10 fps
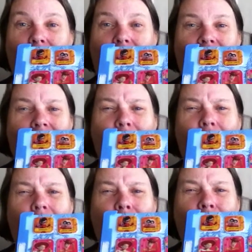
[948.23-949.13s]
If I tip it
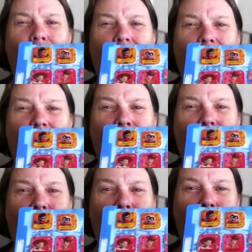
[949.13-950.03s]
up too far, they're going to
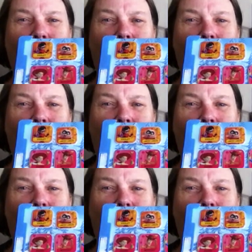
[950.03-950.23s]
fall.